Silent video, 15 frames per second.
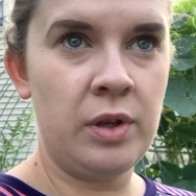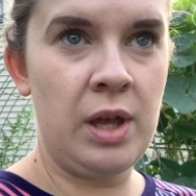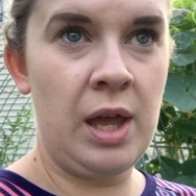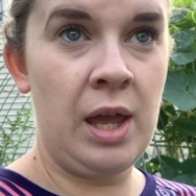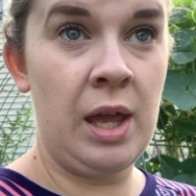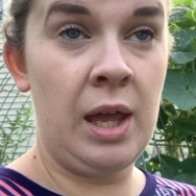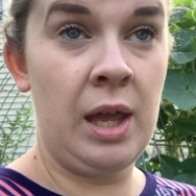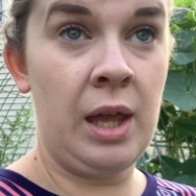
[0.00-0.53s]

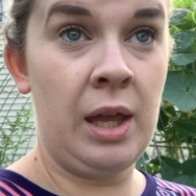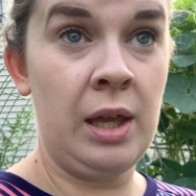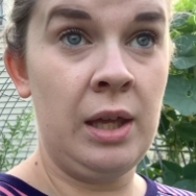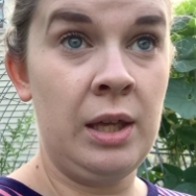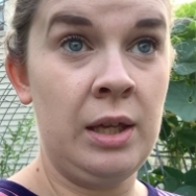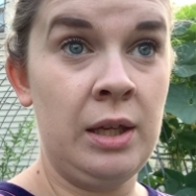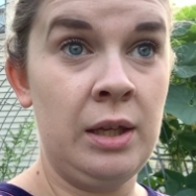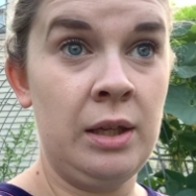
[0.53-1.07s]

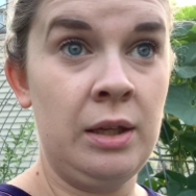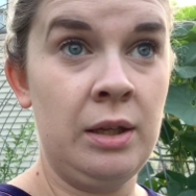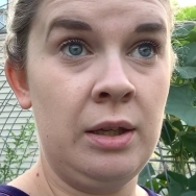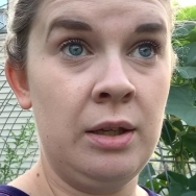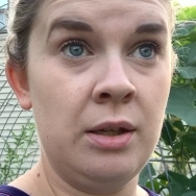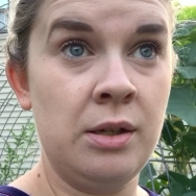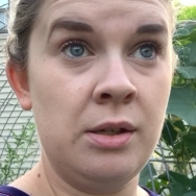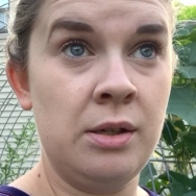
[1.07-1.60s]

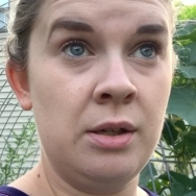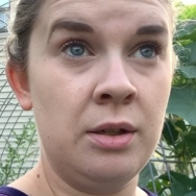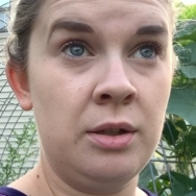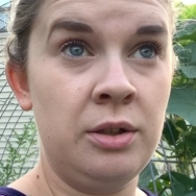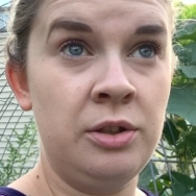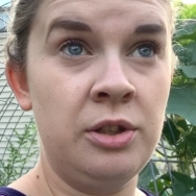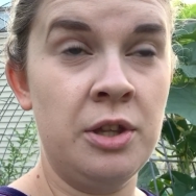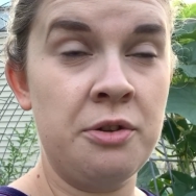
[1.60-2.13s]

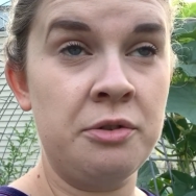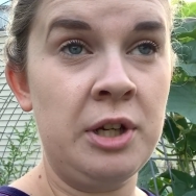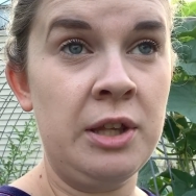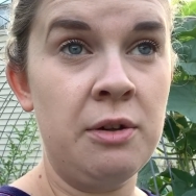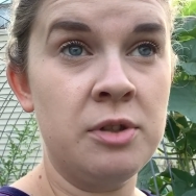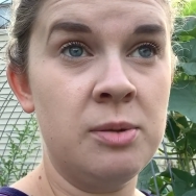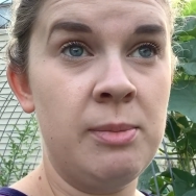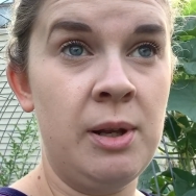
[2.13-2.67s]
another yellow
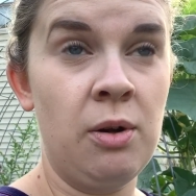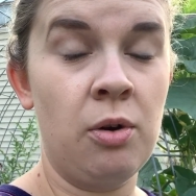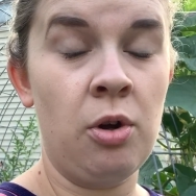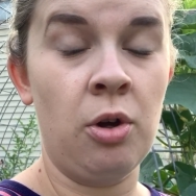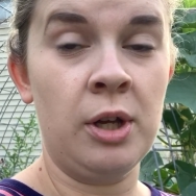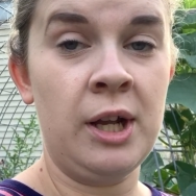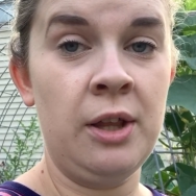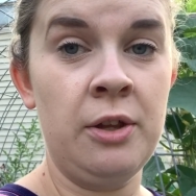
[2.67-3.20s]
tomato
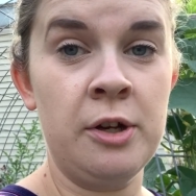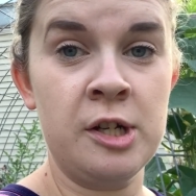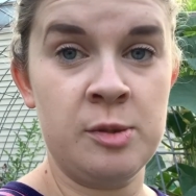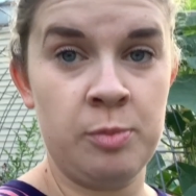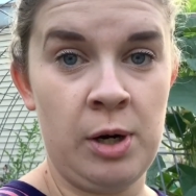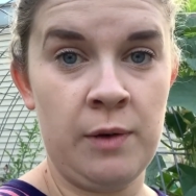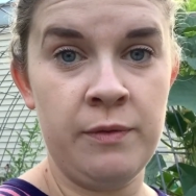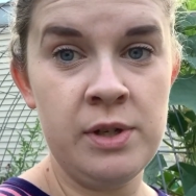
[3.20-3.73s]
called Kellogg's
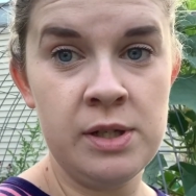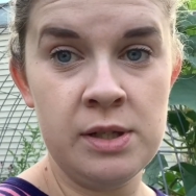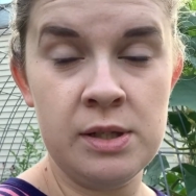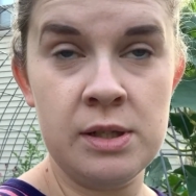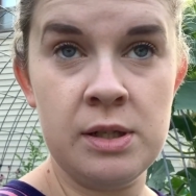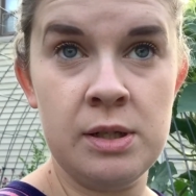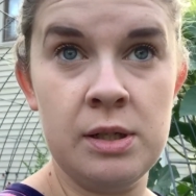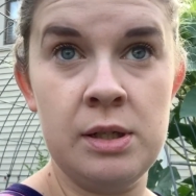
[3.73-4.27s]

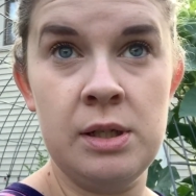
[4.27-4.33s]
Breakfast.